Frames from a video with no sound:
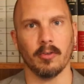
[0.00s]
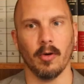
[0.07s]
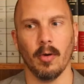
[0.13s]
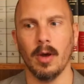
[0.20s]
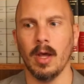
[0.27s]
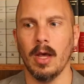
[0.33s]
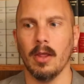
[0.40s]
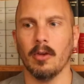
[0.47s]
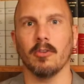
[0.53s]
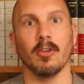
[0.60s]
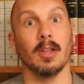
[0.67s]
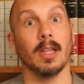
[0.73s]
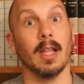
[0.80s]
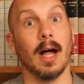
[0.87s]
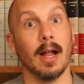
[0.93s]
So there's
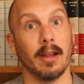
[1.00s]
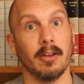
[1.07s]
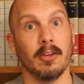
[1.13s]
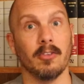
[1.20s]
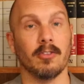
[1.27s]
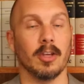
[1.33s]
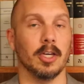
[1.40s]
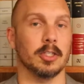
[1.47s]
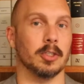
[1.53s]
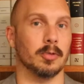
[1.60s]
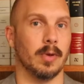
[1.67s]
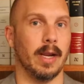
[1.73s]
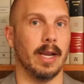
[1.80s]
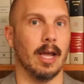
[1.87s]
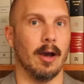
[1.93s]
a lot of discussion
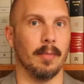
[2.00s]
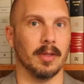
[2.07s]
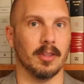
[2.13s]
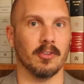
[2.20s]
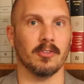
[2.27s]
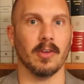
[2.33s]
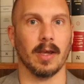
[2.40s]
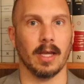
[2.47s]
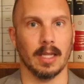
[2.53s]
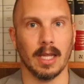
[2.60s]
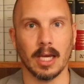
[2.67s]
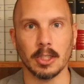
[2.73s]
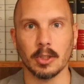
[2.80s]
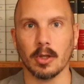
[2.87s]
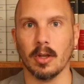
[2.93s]
right now about the
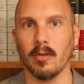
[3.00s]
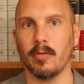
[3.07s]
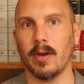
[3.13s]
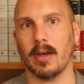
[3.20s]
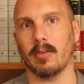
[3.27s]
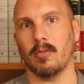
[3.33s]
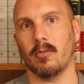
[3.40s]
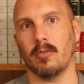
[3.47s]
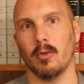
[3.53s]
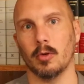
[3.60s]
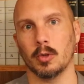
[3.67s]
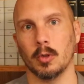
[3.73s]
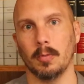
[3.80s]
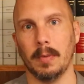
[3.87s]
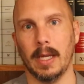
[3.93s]
psychological effects of
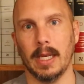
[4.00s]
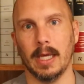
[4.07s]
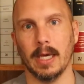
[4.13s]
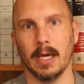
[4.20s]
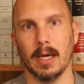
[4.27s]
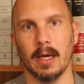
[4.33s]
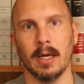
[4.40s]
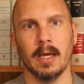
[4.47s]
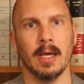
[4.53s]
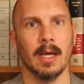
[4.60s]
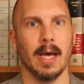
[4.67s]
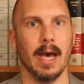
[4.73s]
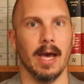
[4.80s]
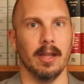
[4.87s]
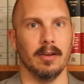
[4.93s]
social media
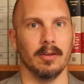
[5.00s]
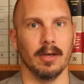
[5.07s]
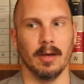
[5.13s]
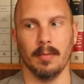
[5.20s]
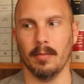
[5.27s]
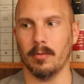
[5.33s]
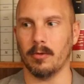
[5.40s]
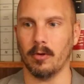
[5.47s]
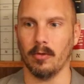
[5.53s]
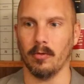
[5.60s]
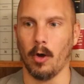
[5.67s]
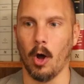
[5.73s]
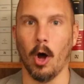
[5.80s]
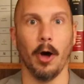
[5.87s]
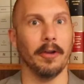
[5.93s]
and sort
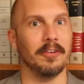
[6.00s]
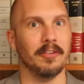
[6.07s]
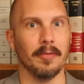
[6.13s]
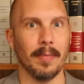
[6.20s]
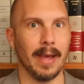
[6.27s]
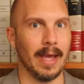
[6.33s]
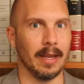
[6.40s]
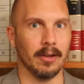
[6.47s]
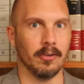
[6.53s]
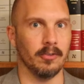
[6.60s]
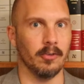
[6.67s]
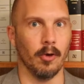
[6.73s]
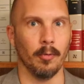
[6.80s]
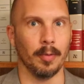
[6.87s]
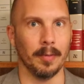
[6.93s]
of on-demand
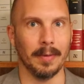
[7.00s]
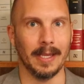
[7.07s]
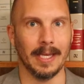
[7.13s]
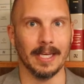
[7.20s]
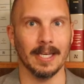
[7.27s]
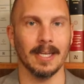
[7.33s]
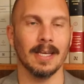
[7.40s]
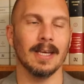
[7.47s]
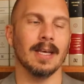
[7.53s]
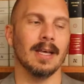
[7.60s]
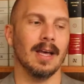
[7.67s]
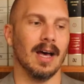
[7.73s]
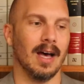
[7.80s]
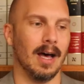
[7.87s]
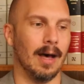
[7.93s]
dopamine.
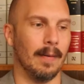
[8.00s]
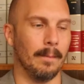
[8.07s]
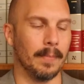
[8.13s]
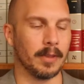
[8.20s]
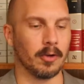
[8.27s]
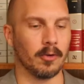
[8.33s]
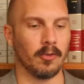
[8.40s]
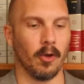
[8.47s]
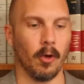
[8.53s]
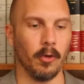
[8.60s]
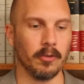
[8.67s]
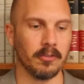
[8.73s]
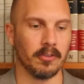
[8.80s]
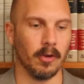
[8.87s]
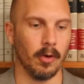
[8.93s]
But there's
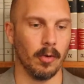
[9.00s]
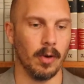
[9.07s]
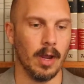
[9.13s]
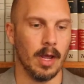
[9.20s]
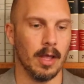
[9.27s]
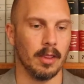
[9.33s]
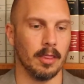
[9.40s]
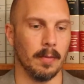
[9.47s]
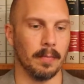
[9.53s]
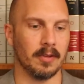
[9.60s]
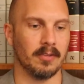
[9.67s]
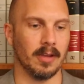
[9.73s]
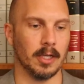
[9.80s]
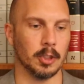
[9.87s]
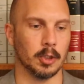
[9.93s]
also the
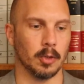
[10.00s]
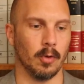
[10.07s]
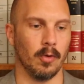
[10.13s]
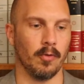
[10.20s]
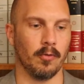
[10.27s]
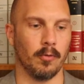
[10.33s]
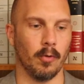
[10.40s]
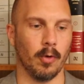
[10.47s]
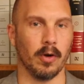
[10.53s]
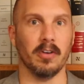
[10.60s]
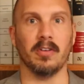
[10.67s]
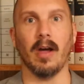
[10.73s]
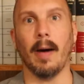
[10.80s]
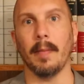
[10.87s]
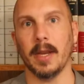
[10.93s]
potential for
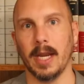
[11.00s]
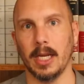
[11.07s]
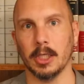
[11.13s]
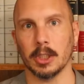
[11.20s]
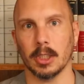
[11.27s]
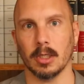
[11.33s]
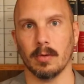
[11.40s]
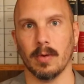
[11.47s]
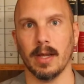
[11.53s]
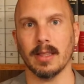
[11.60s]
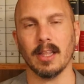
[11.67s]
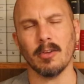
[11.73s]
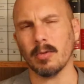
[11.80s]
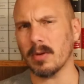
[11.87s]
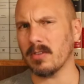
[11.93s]
domination, right?
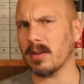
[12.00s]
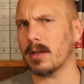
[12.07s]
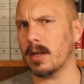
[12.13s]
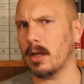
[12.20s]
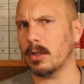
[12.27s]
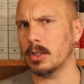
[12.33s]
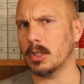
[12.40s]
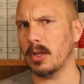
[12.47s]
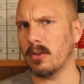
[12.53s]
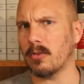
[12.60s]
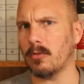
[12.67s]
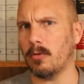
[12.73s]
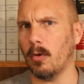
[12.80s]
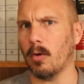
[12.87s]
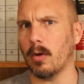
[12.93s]
That's what technology
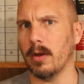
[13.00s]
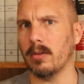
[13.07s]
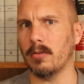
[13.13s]
is for.